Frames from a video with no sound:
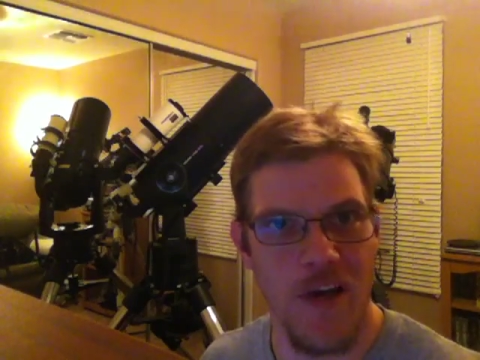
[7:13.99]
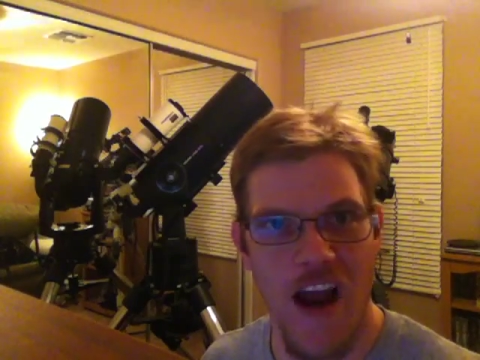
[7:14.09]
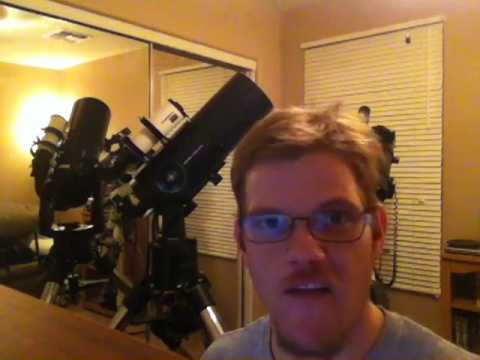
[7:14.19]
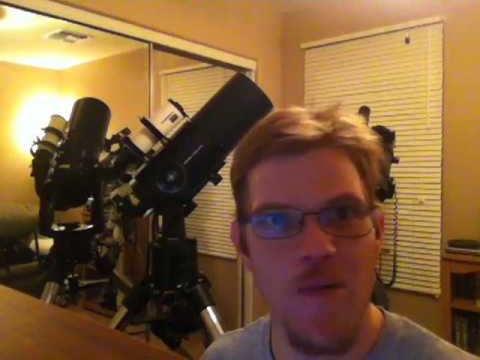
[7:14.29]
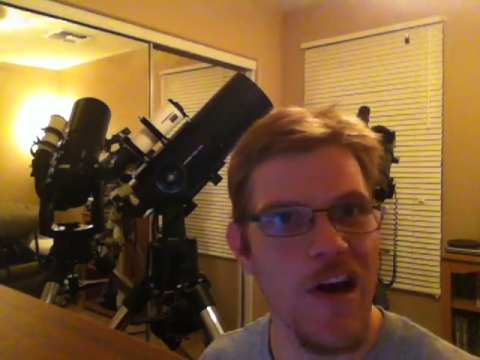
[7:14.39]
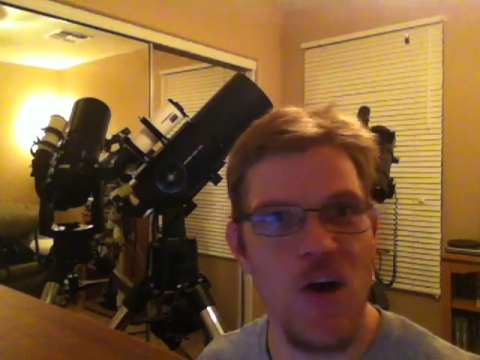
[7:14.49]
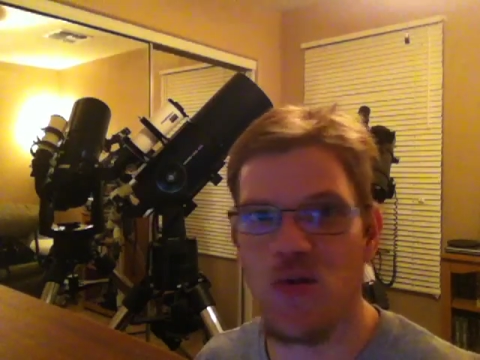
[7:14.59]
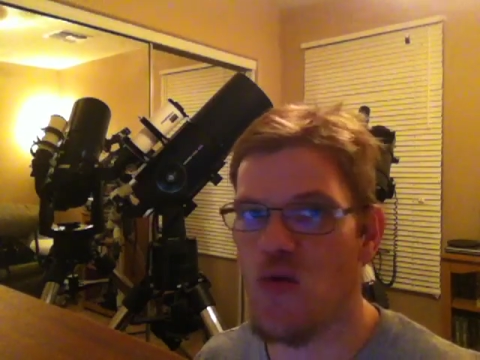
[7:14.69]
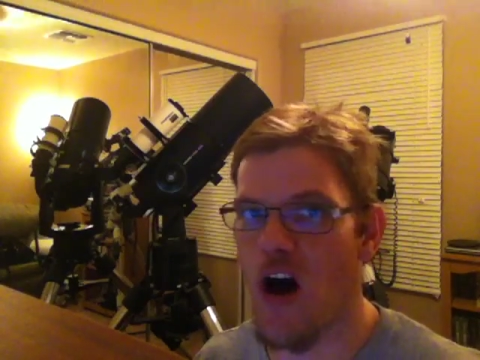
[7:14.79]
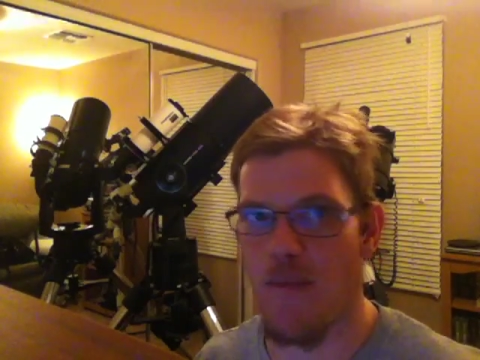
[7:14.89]
Everybody
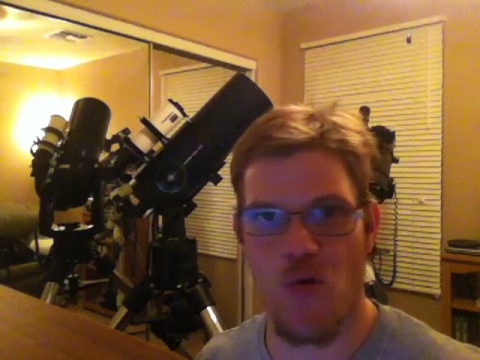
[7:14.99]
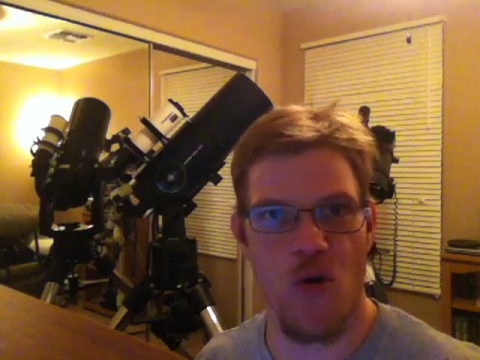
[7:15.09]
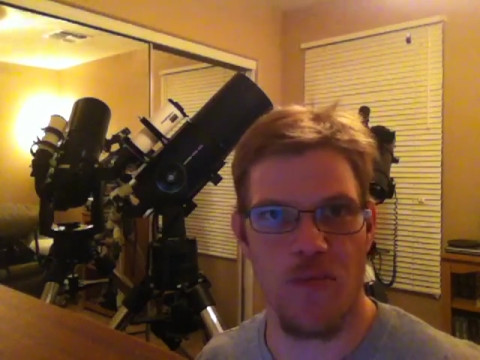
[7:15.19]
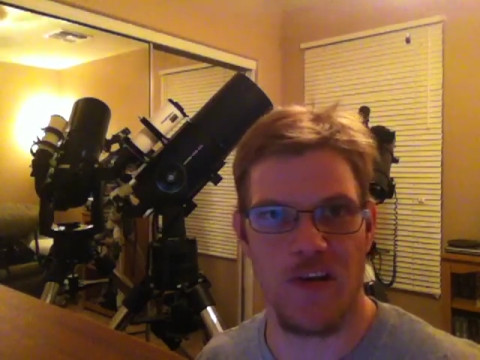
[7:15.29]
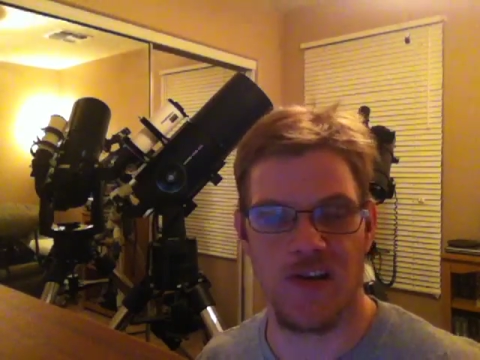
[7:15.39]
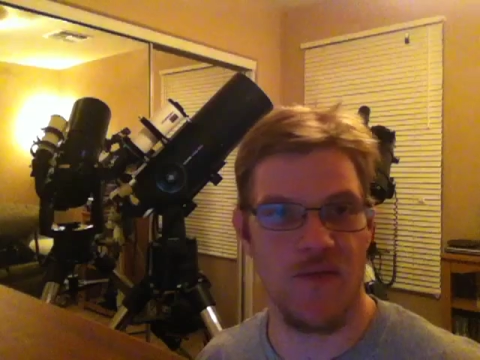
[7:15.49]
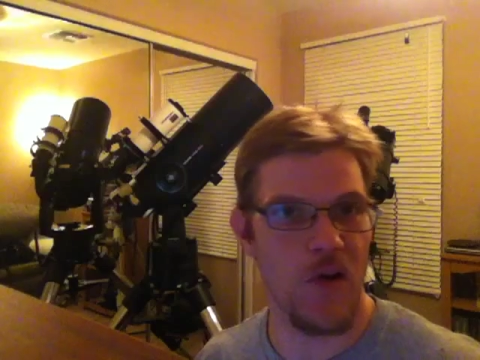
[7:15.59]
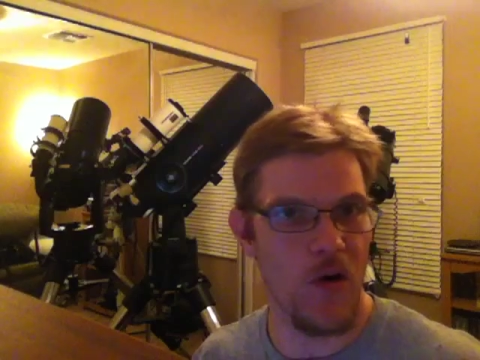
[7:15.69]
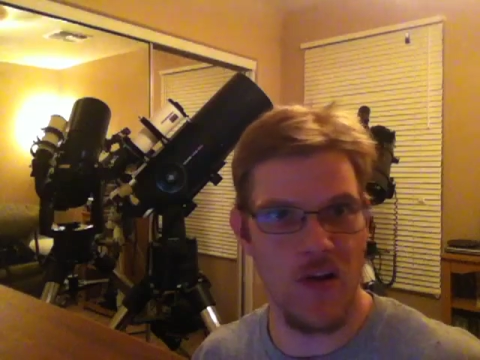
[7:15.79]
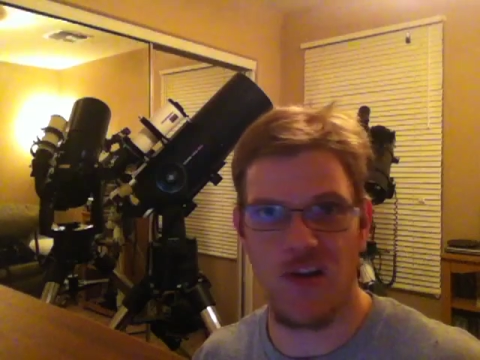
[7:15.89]
knows who OPTcorp is.
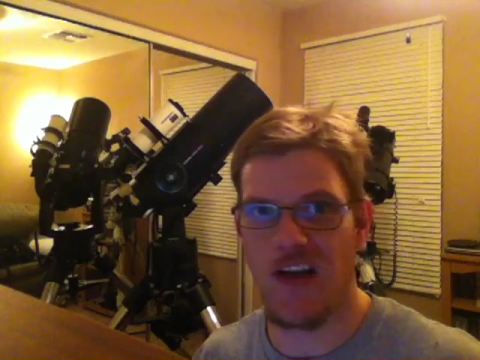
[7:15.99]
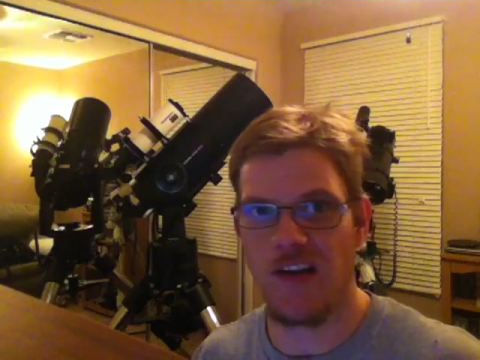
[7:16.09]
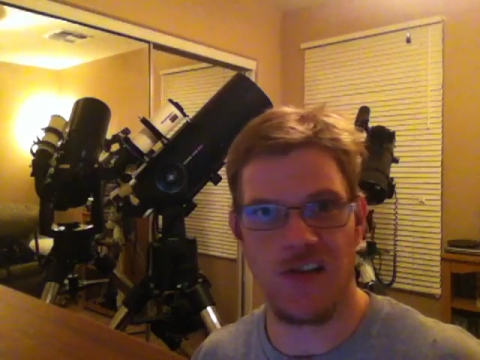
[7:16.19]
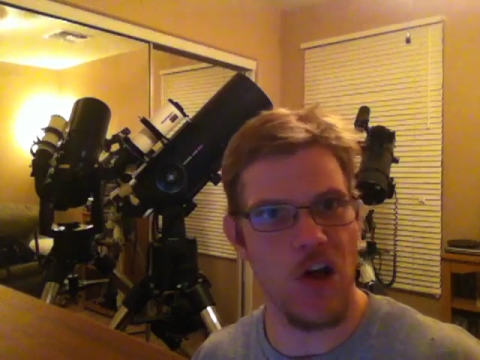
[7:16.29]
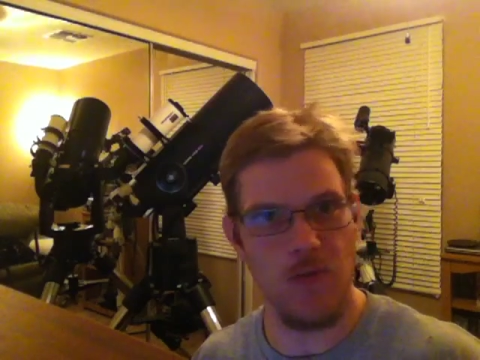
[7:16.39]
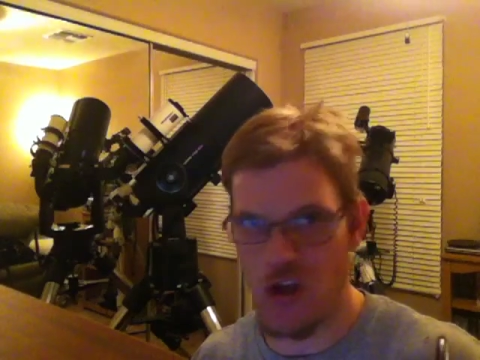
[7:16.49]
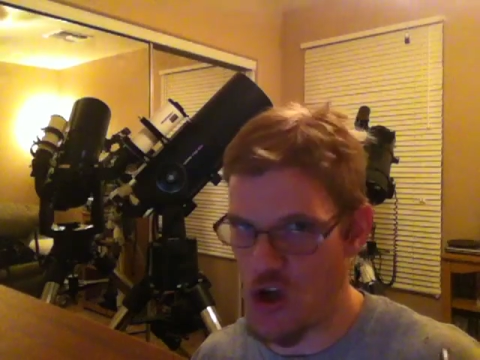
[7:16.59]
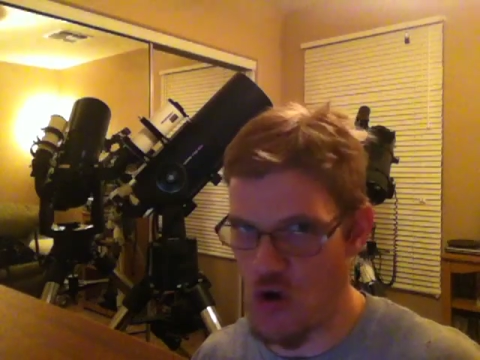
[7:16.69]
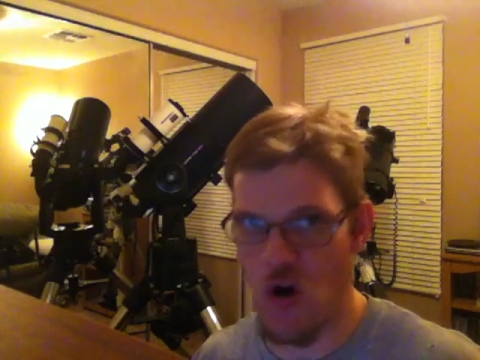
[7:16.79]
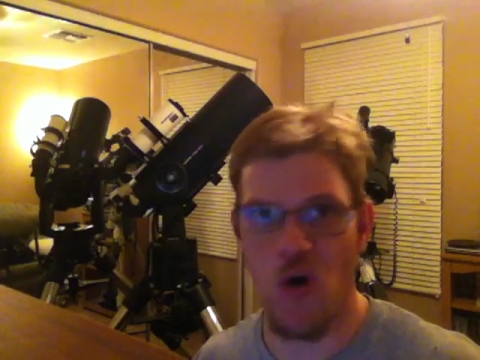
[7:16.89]
If you're into telescopes,
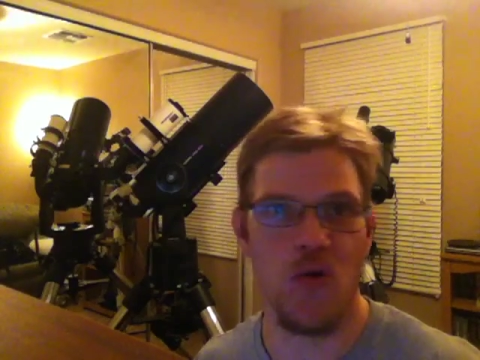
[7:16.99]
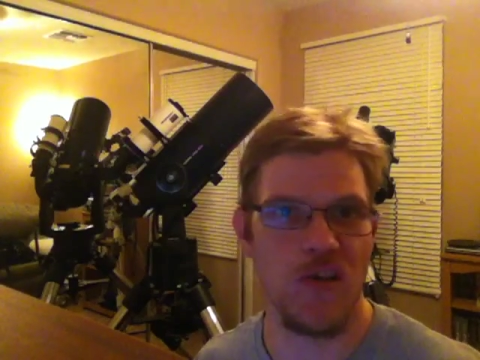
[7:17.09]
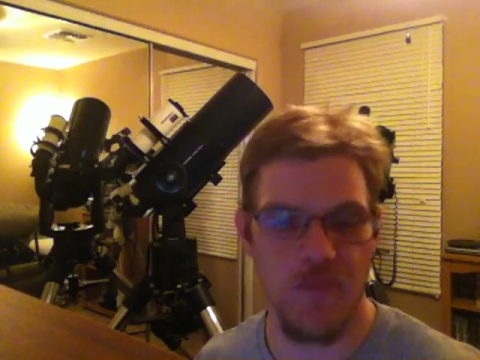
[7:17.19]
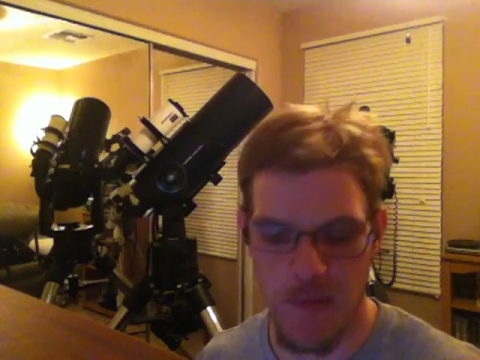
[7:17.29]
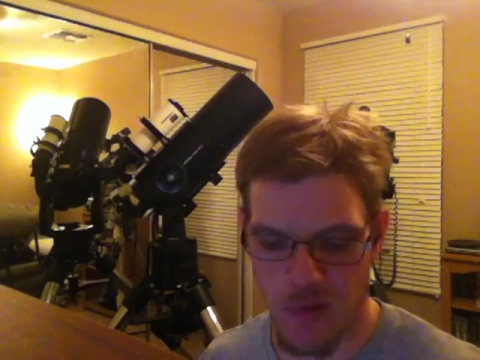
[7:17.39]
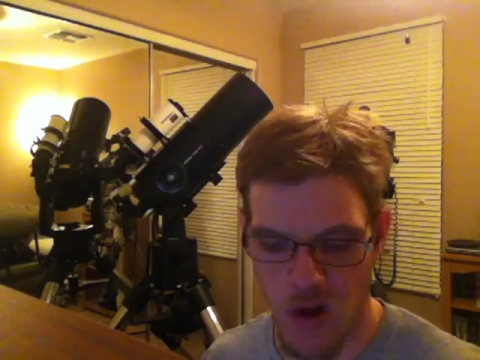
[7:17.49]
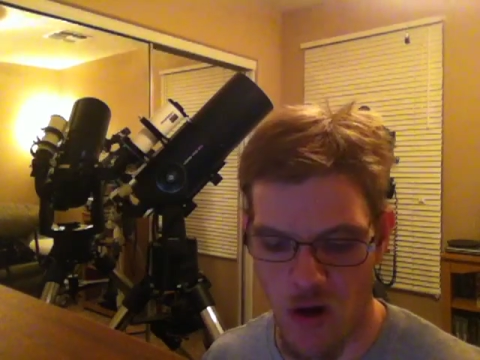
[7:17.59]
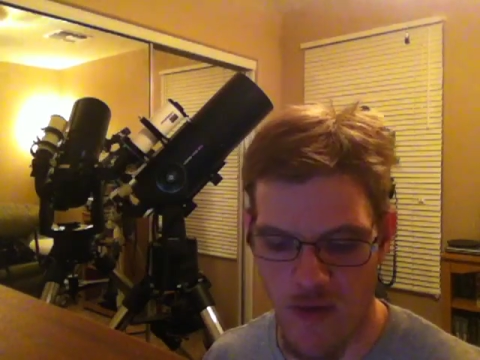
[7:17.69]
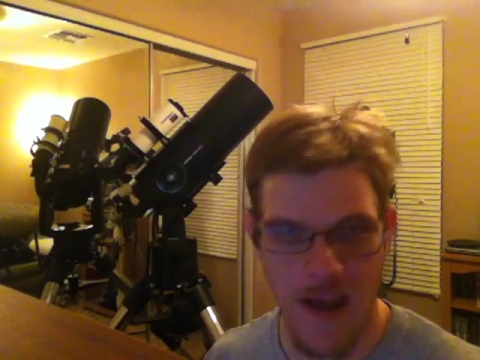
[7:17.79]
you know who these people are.